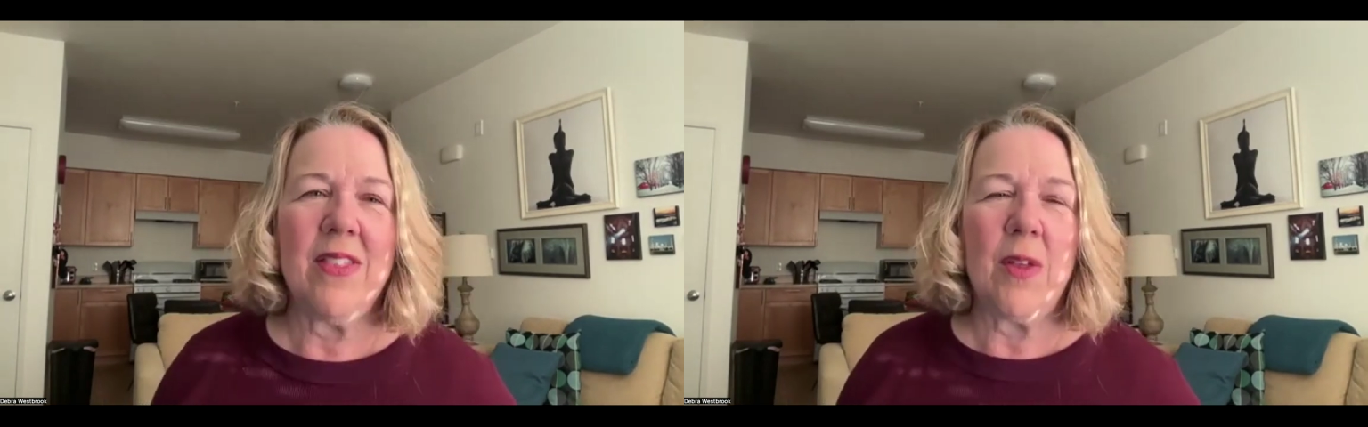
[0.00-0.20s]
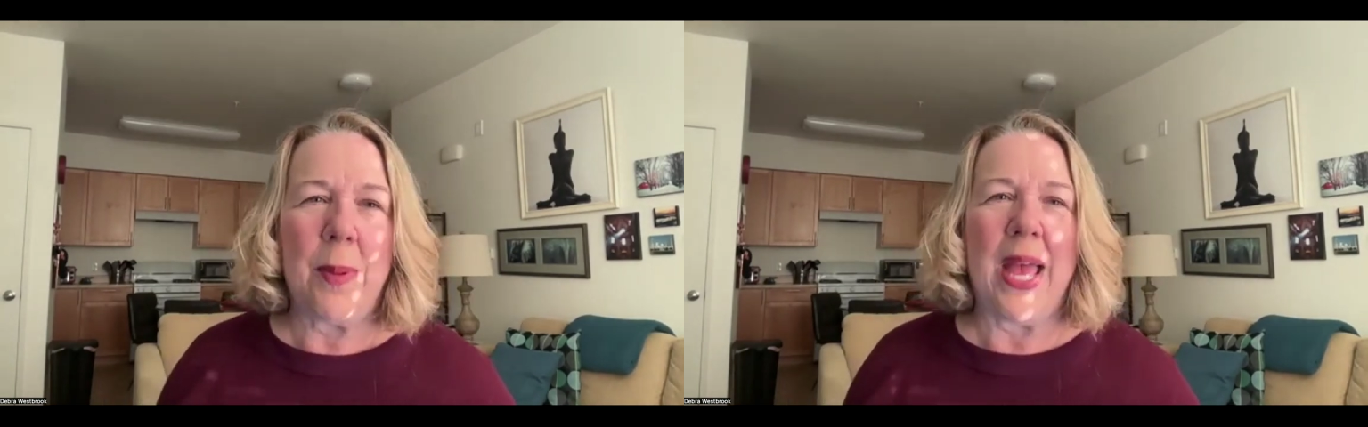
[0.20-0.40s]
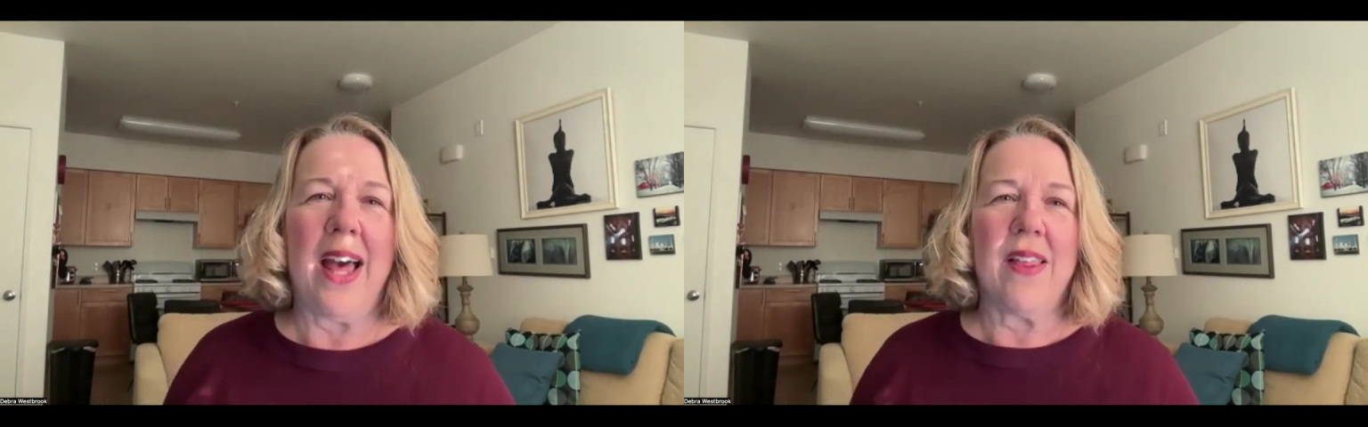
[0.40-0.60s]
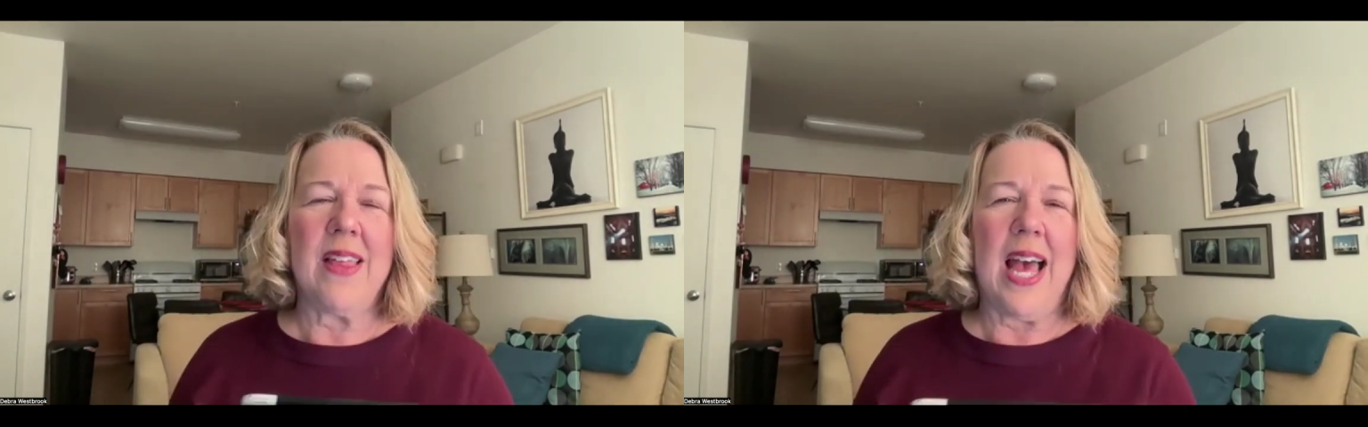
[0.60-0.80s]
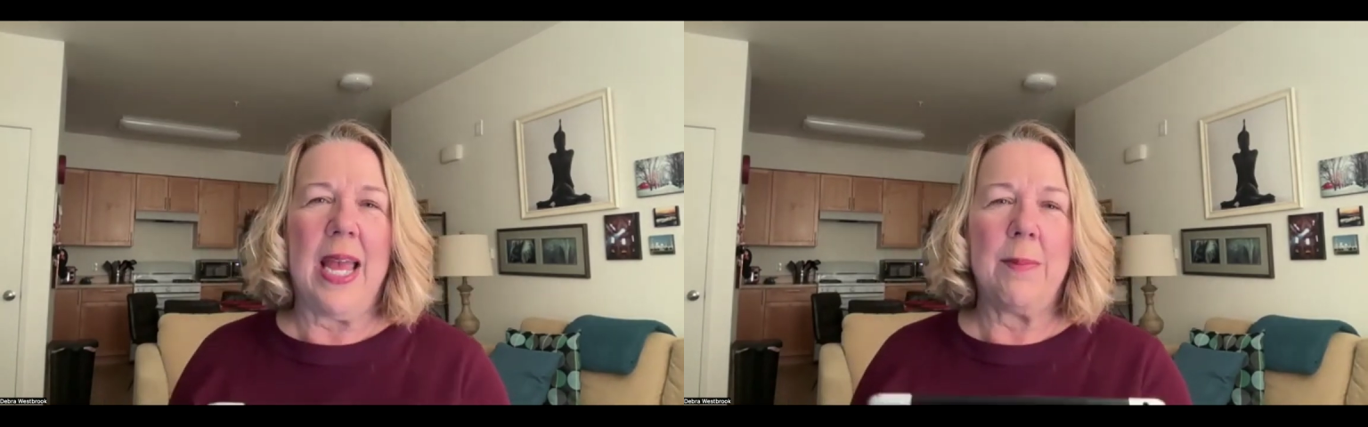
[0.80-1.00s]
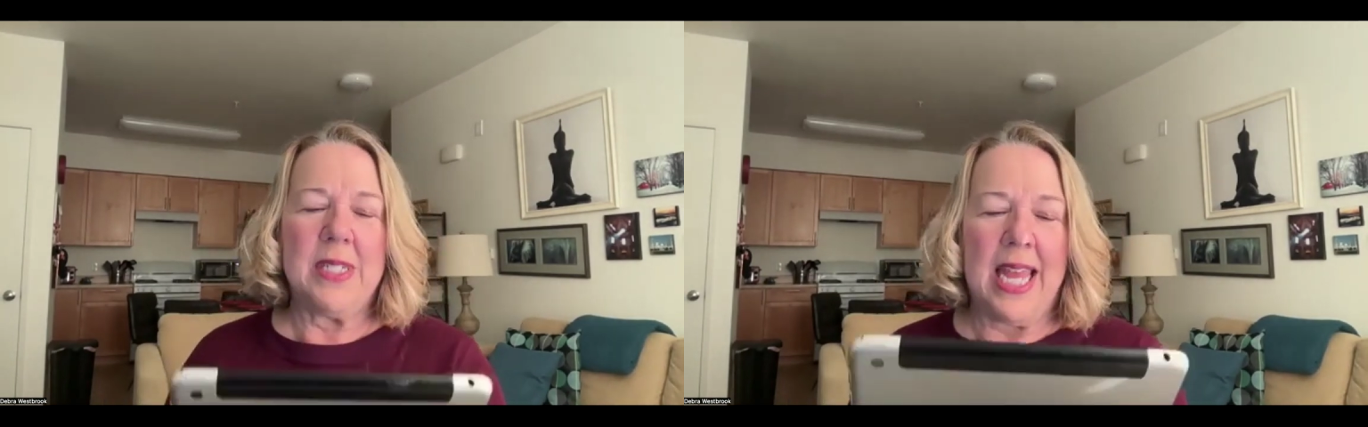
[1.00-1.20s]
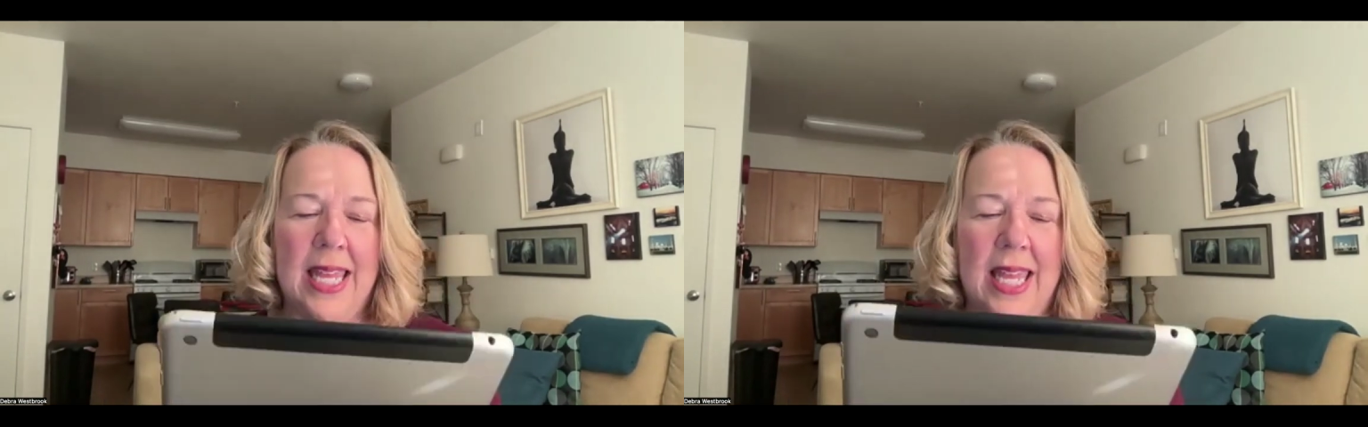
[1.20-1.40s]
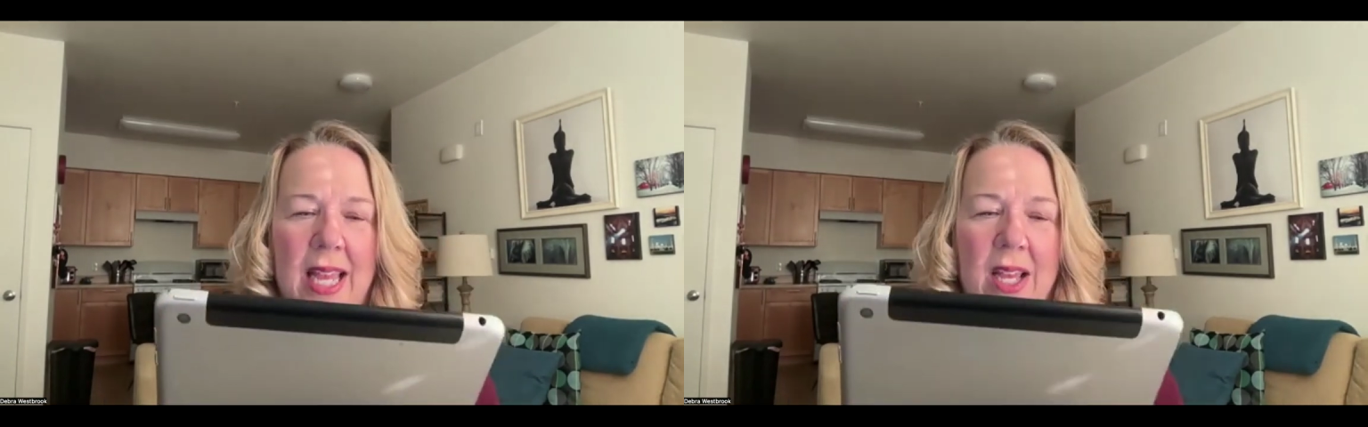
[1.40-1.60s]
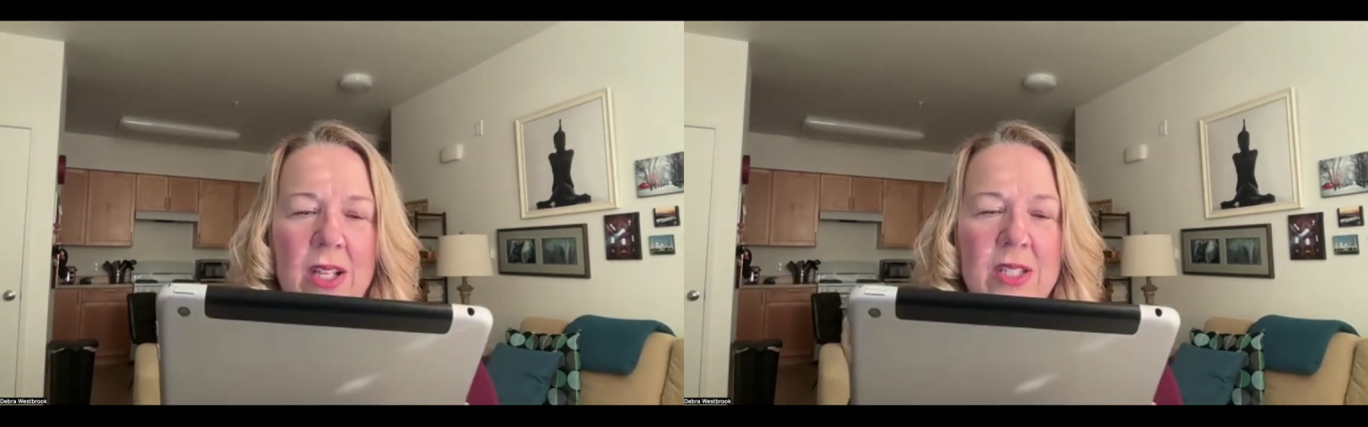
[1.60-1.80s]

the path I'm taking.